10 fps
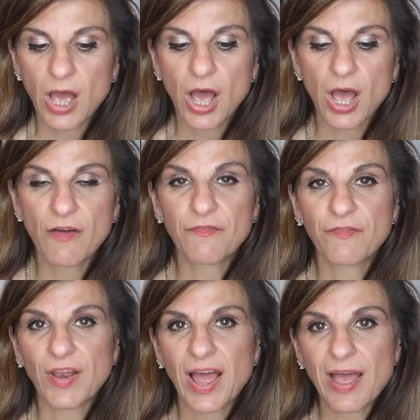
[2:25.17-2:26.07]
her
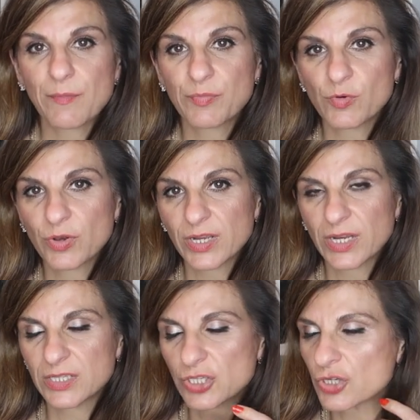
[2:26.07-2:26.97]
flat broken
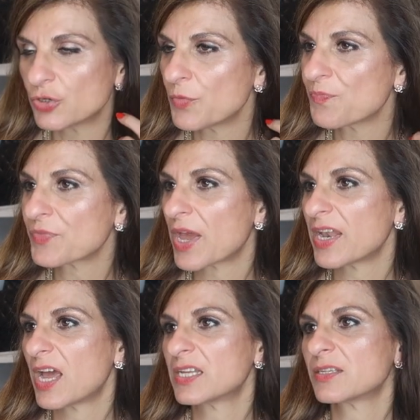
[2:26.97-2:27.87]
into
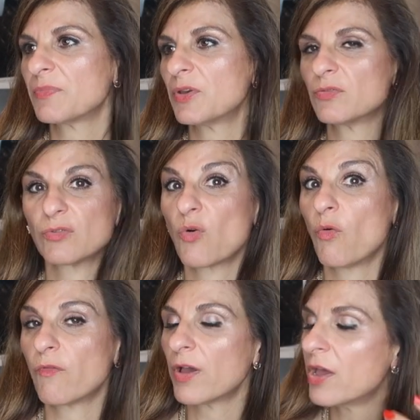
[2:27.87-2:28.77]
and had about
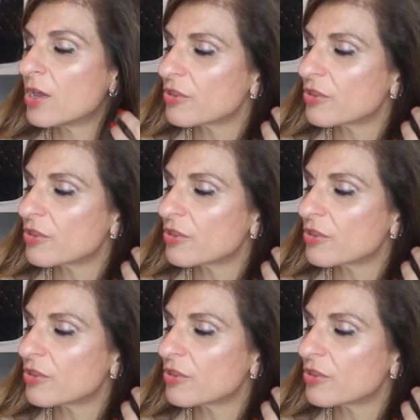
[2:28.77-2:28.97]
over